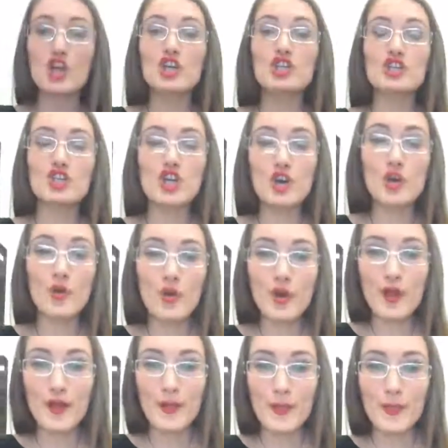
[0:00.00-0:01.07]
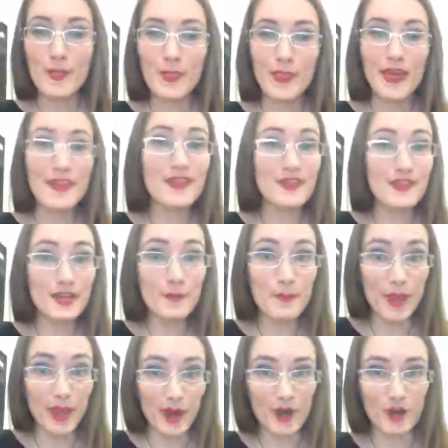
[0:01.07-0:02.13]
So, and then they
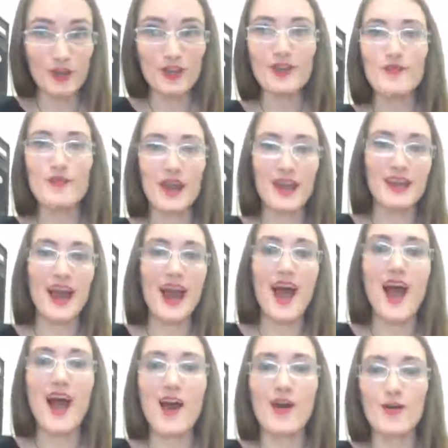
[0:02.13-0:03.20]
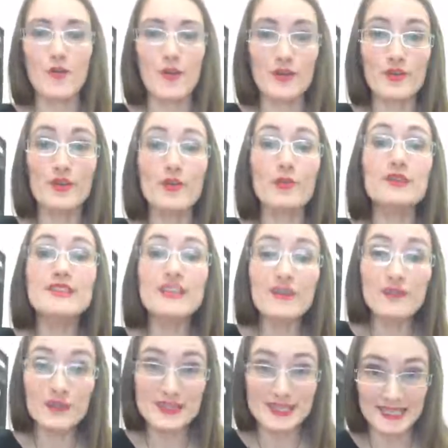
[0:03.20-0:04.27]
compared, right, whether there were
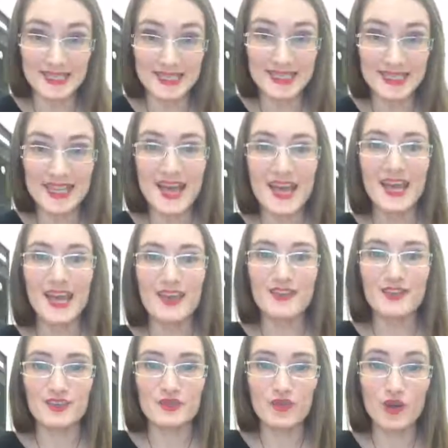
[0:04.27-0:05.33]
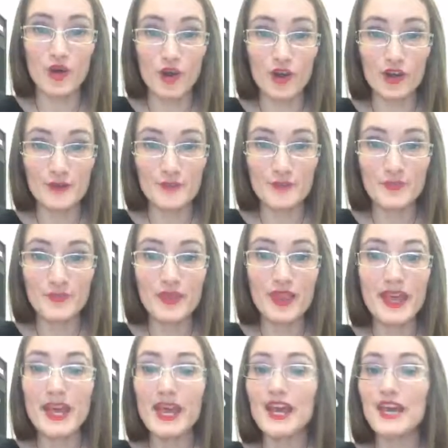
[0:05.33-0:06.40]
differences in this regard.
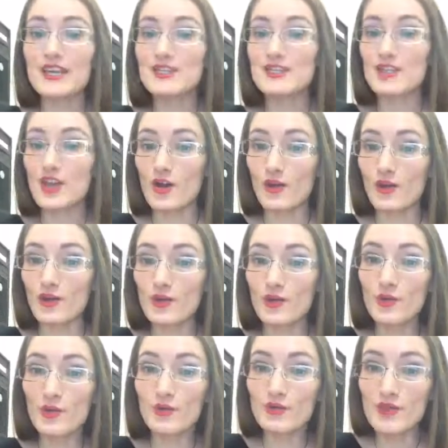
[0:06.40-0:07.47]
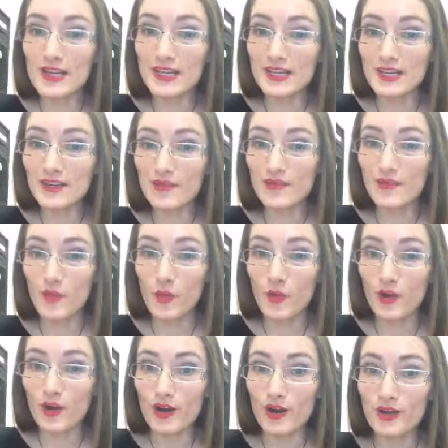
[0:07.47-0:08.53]
So, you ready
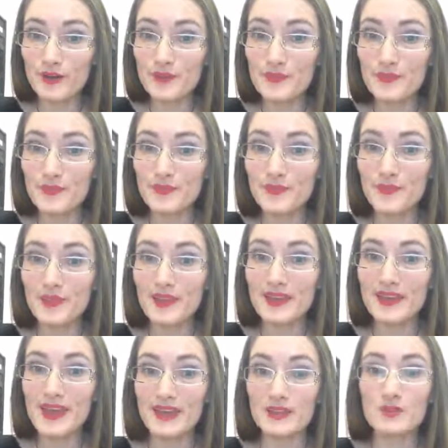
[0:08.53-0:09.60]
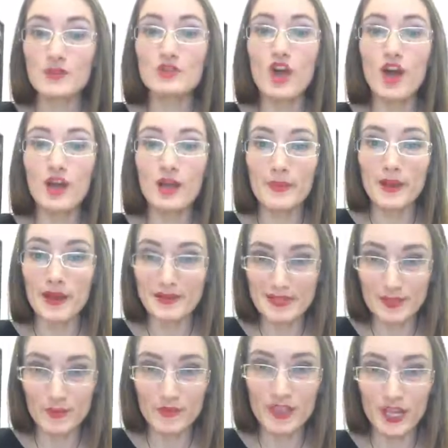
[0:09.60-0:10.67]
for, yes, we'll talk about
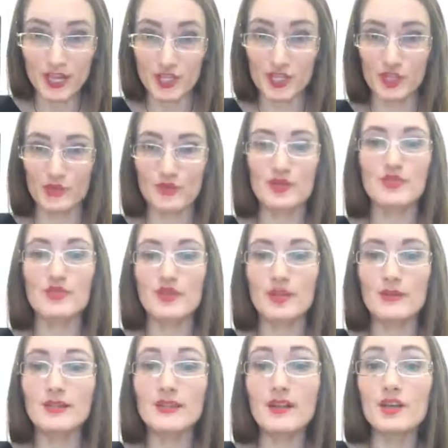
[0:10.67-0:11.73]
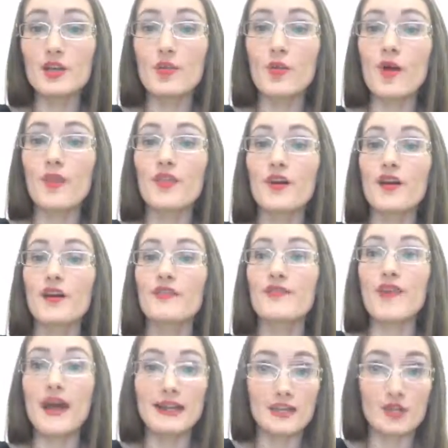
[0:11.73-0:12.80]
some of the issues. So let me tell you what the
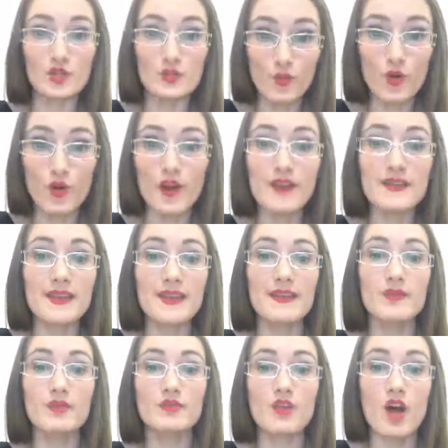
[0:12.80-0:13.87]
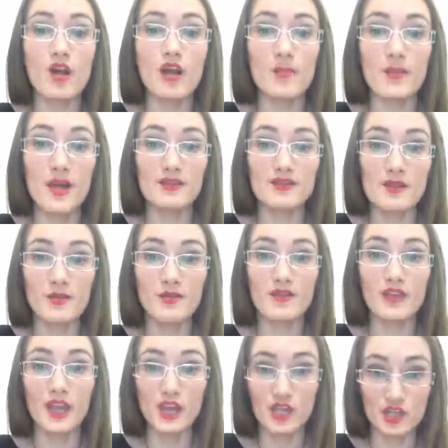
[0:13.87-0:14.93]
findings were, and then we'll talk about some of
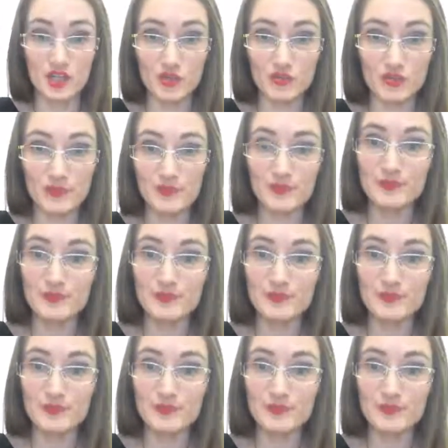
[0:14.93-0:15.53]
the issues.